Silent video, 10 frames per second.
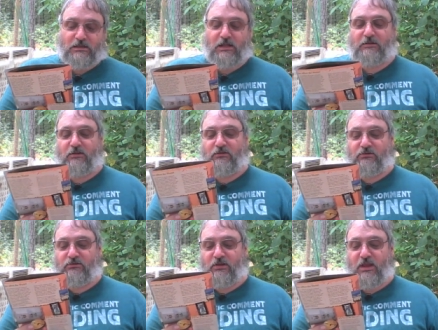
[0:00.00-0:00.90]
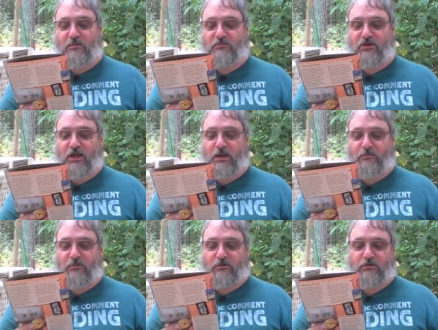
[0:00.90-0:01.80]
At the same
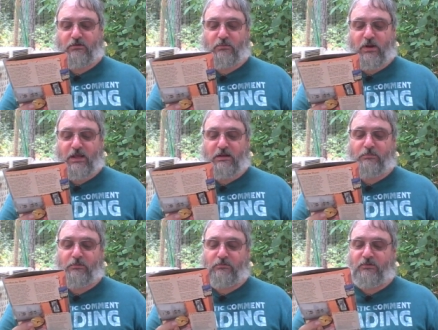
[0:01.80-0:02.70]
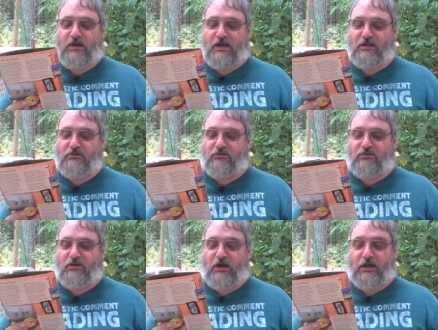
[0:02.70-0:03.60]
time, the Quran provides
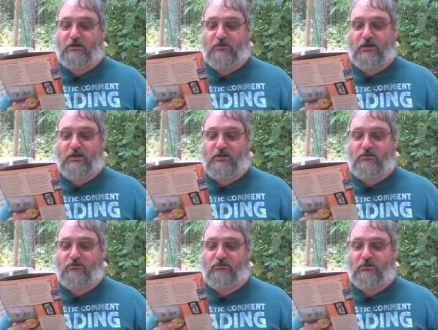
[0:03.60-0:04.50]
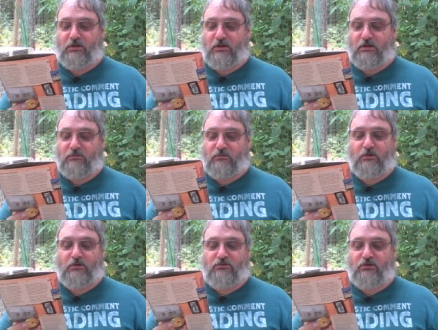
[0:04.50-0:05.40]
guidelines for
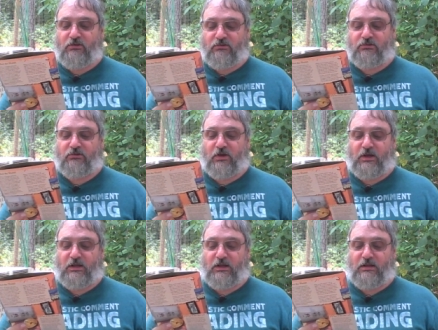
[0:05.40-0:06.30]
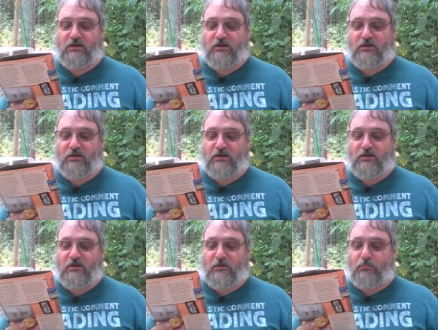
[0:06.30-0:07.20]
a just society,
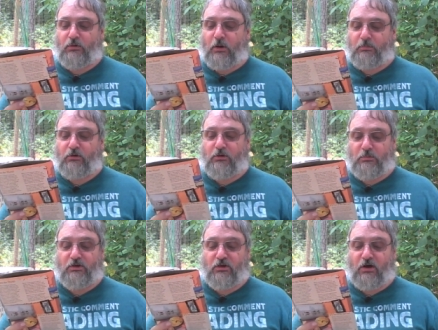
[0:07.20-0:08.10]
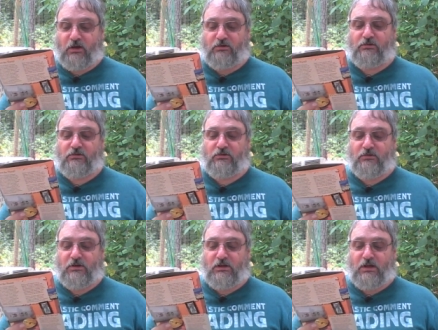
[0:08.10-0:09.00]
proper human conduct,
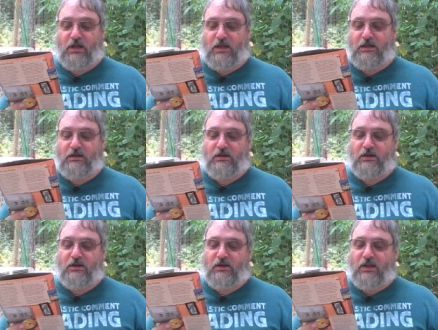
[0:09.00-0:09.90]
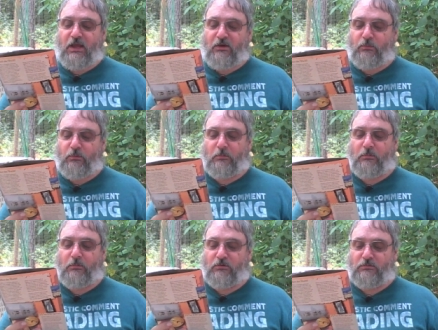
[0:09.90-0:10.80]
and
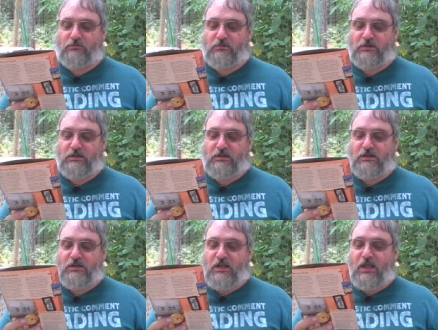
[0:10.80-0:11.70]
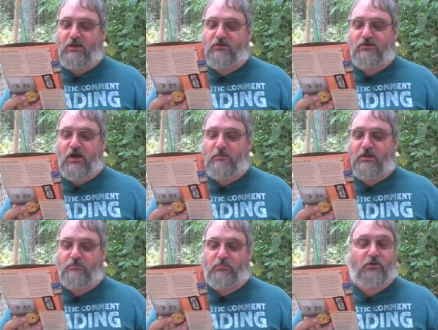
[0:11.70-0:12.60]
equitable economic
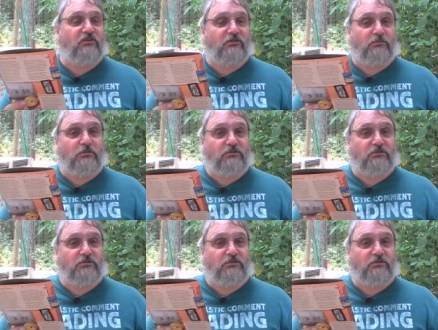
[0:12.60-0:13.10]
principles.